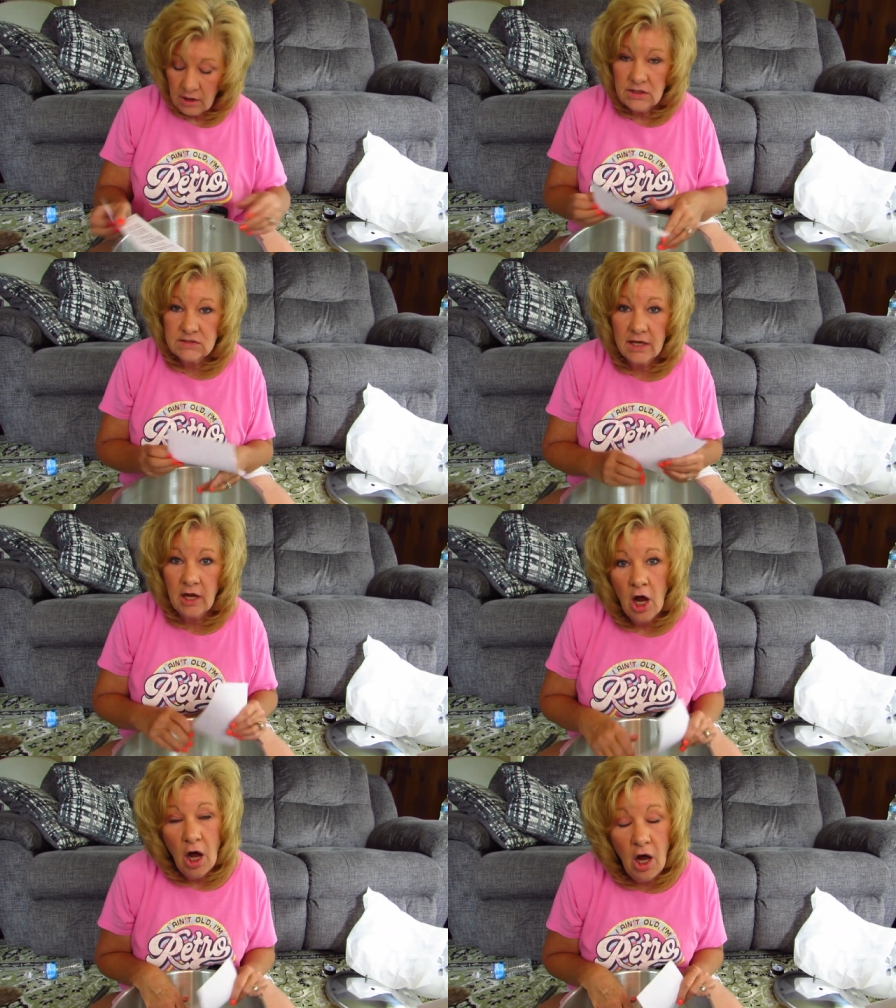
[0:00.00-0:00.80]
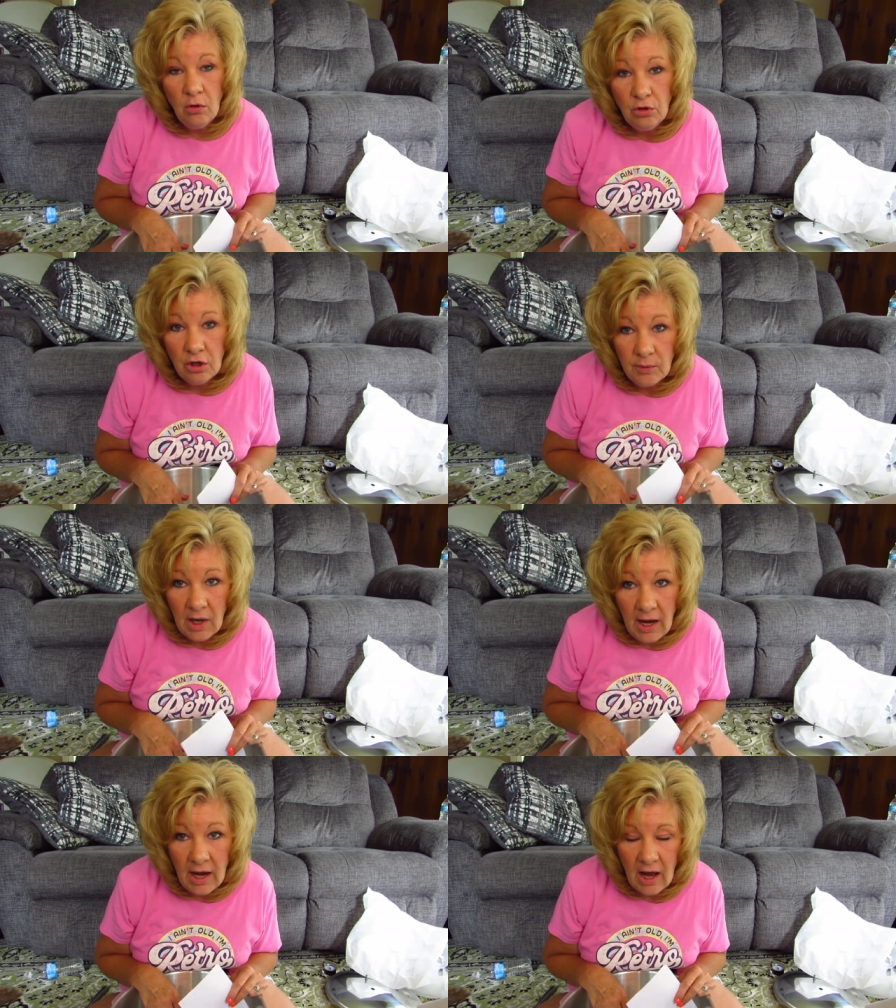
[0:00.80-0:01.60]
He's like, oh, look what
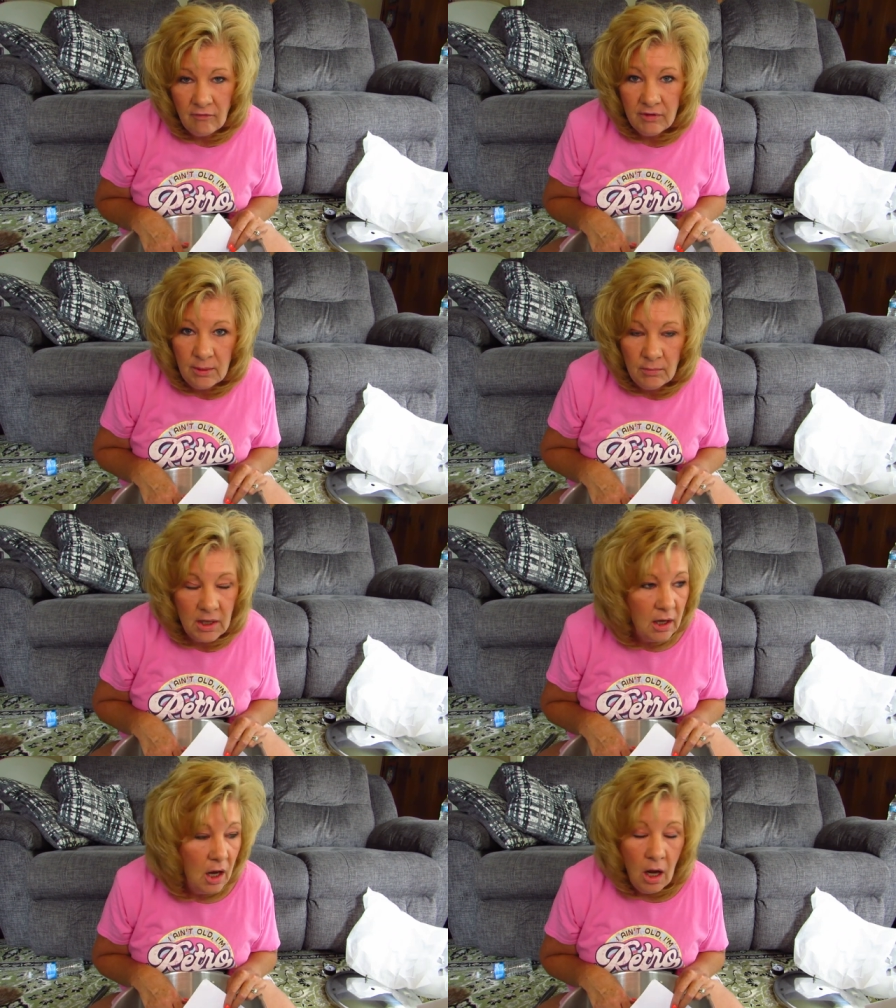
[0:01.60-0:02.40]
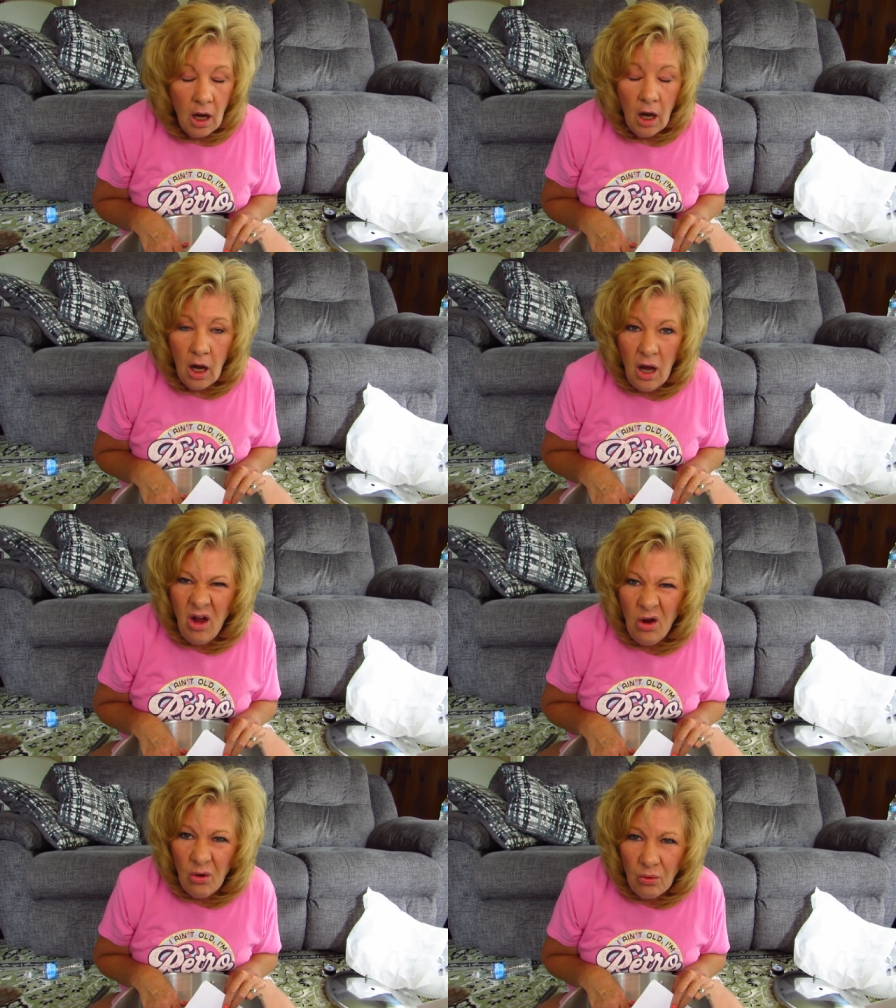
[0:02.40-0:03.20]
I have. And I'm like,
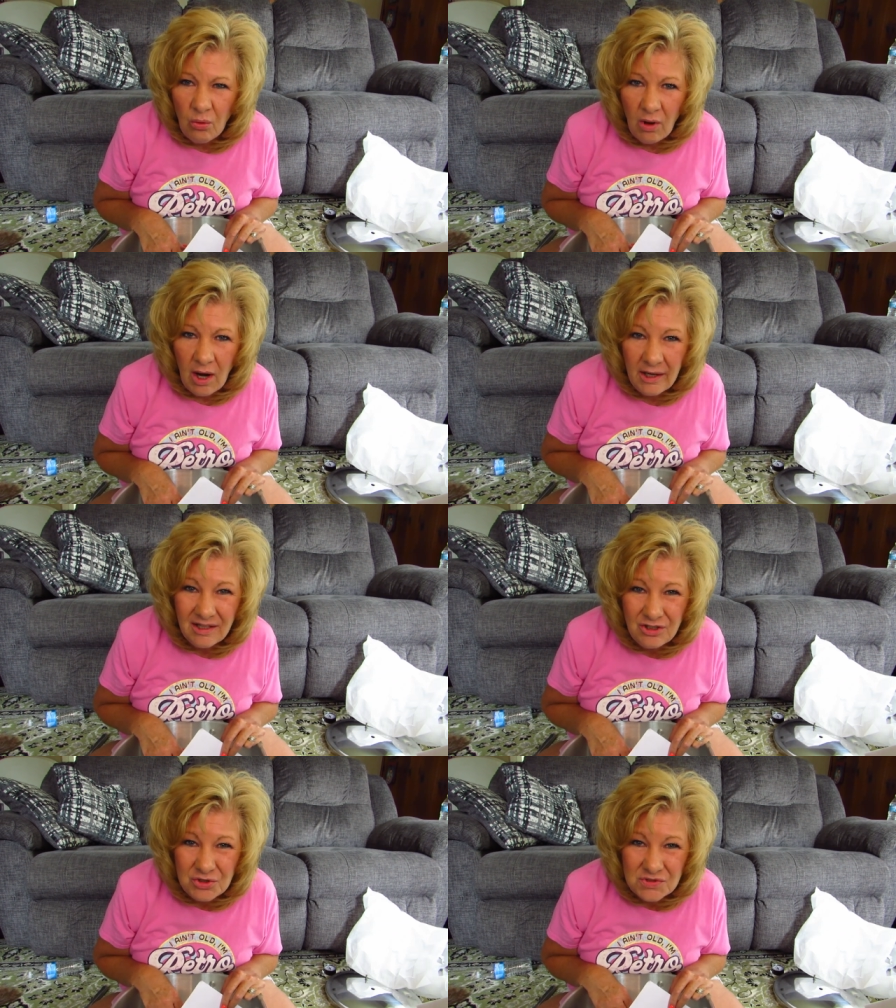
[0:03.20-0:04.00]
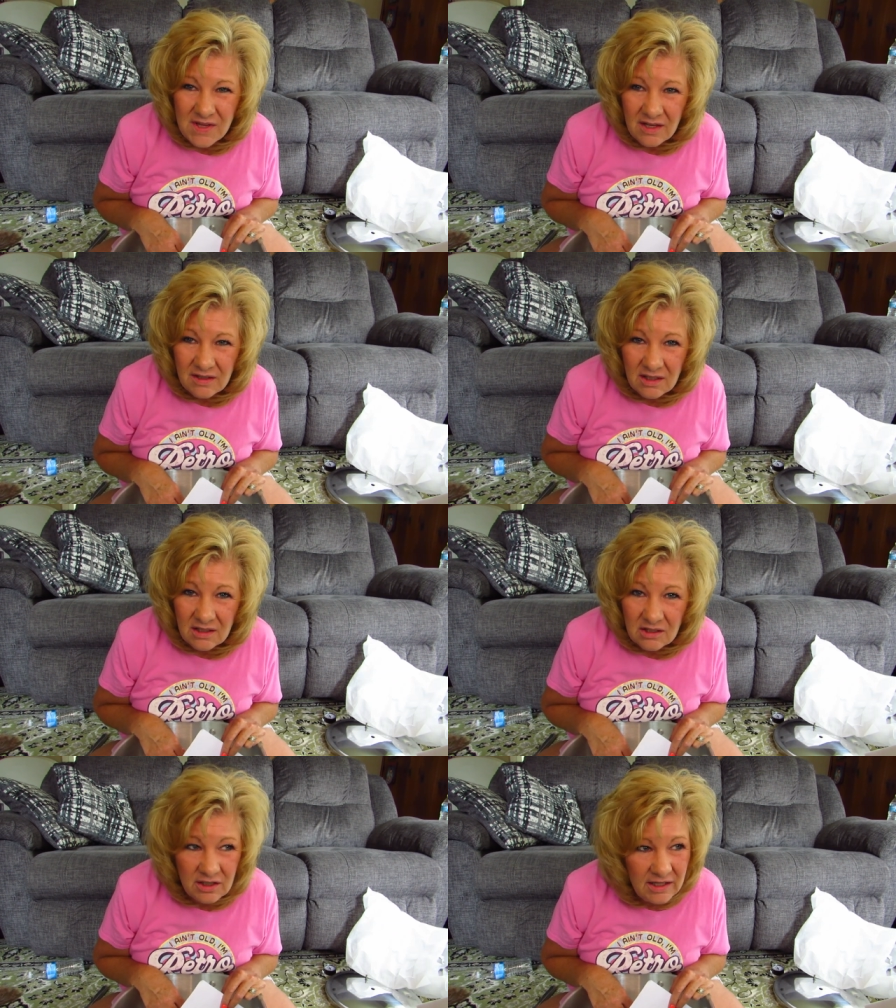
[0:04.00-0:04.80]
oh, I can use that to
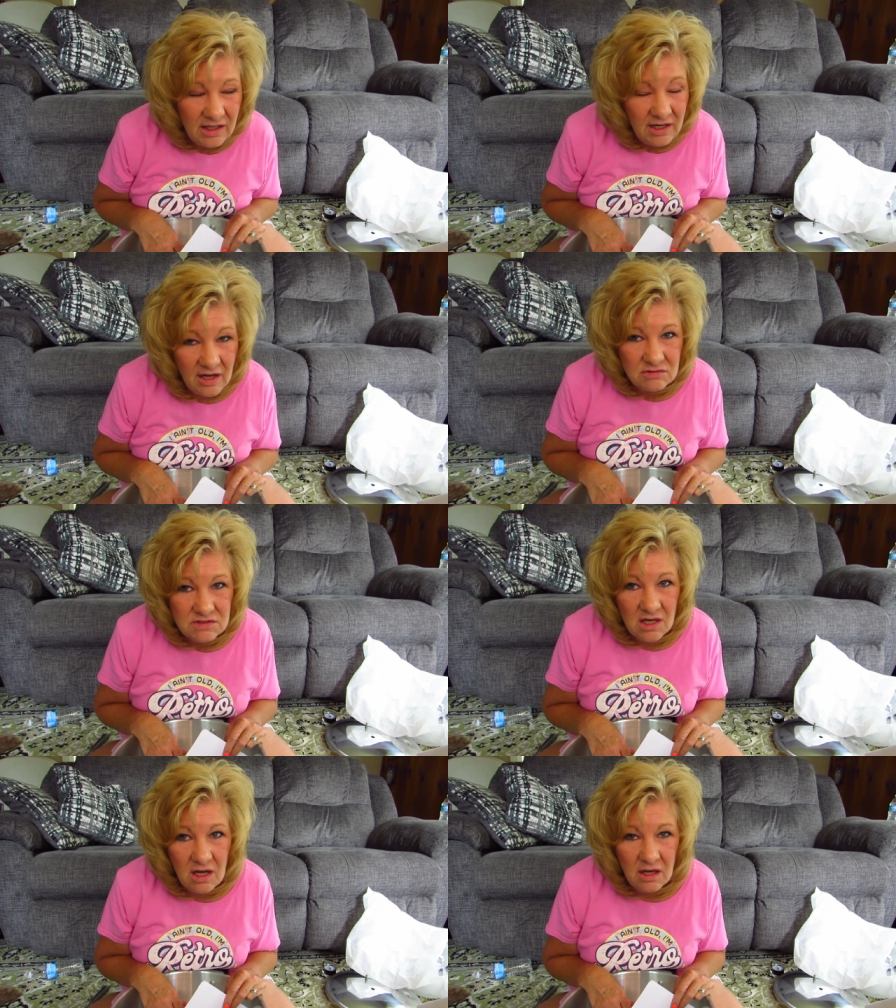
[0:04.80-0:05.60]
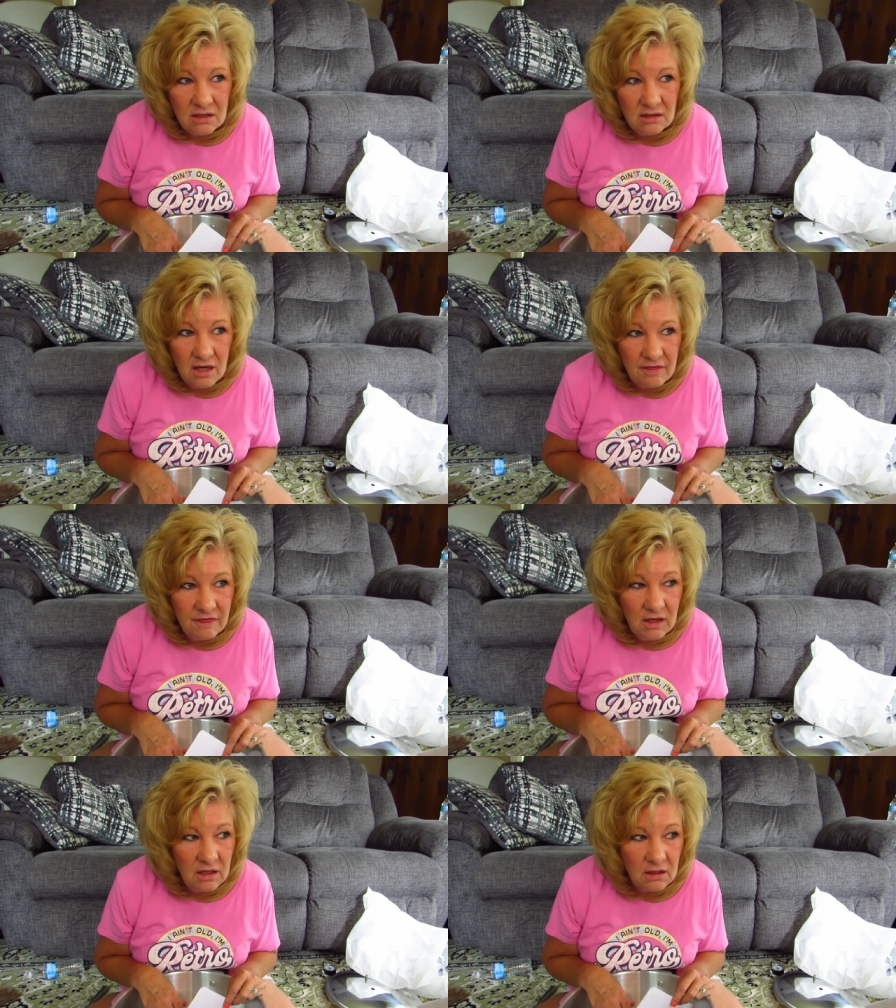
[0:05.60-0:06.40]
can outside, I
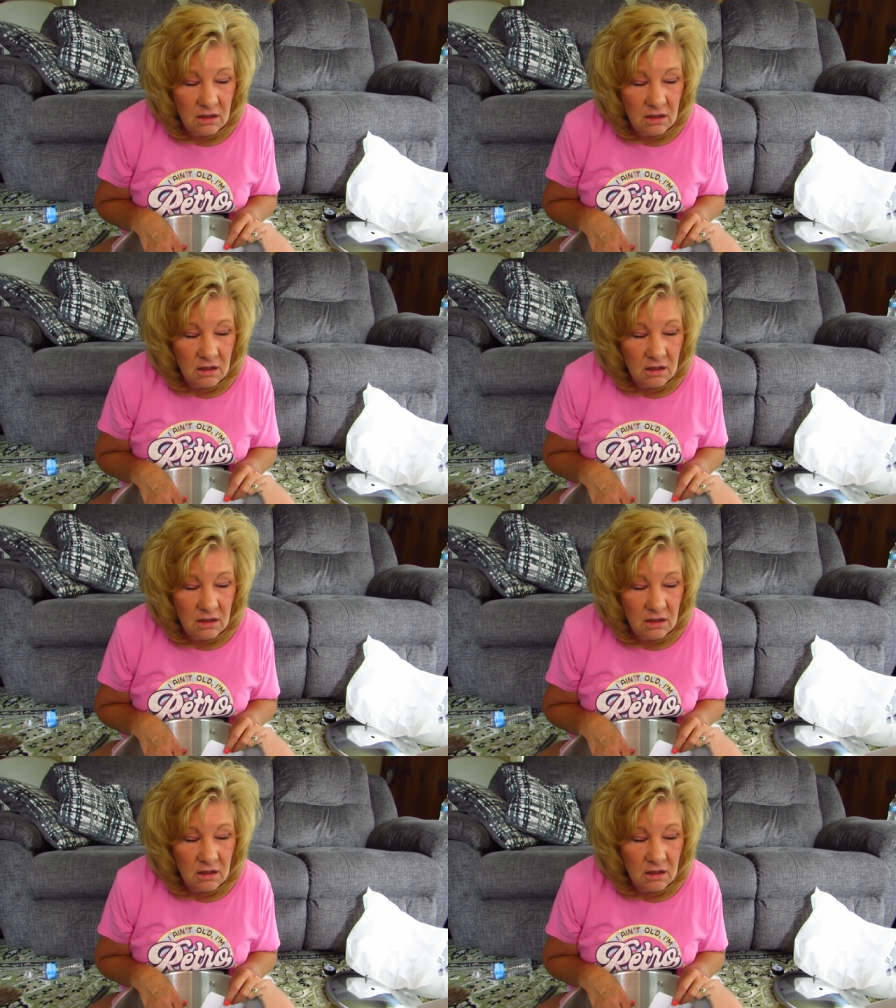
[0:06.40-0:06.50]
think.